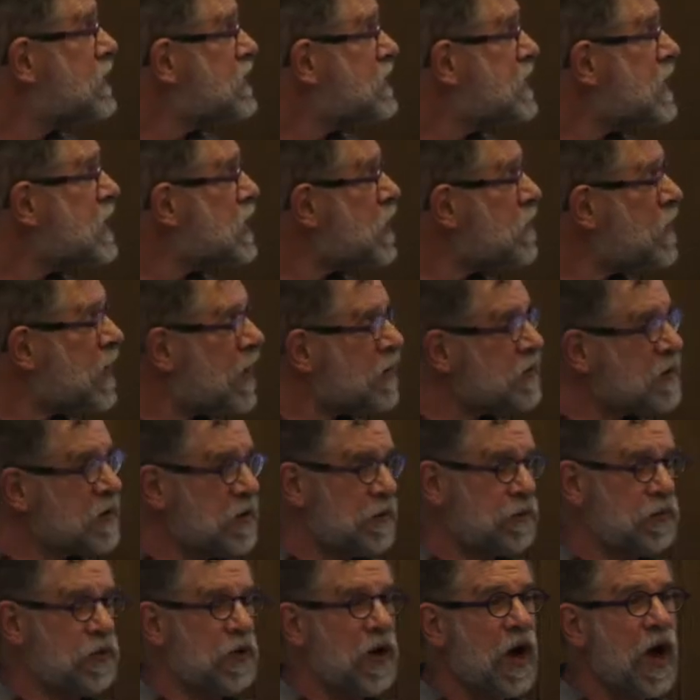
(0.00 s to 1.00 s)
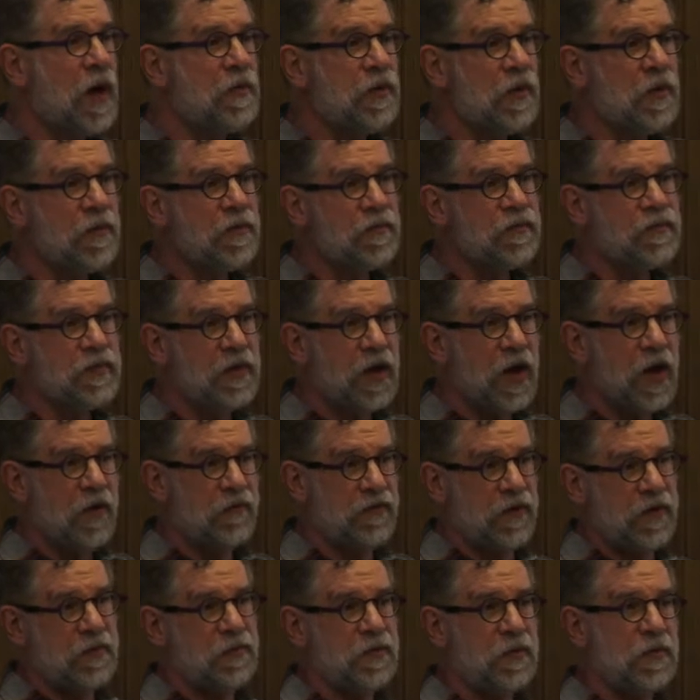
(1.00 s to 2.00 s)
Is think about the problem
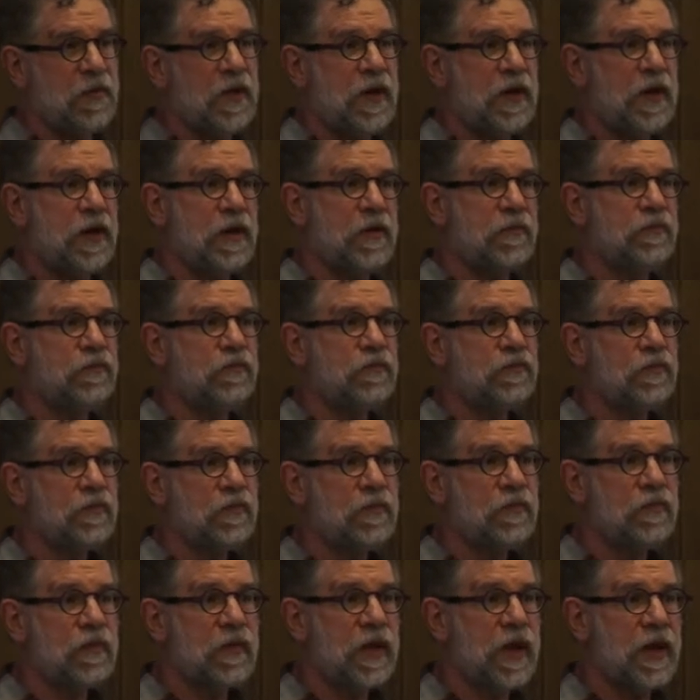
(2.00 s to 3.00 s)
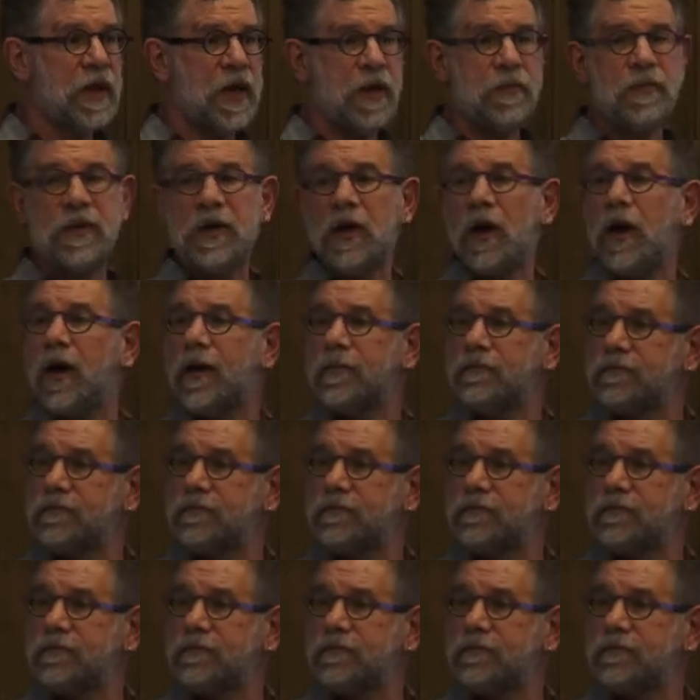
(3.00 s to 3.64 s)
of implementing an API.